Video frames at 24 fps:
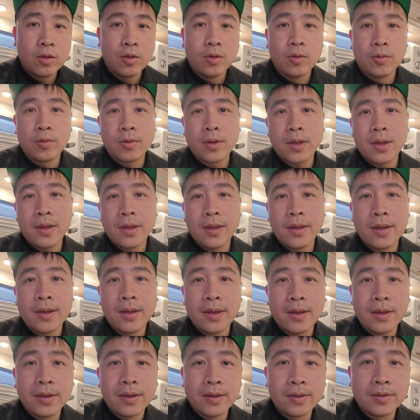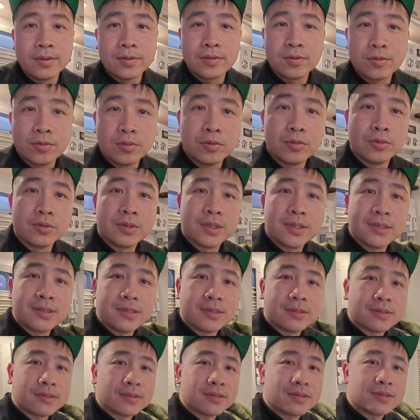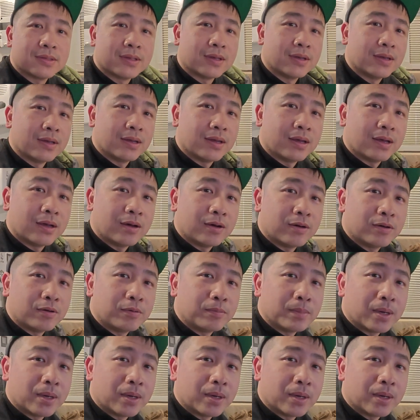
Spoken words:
Okay, so this is how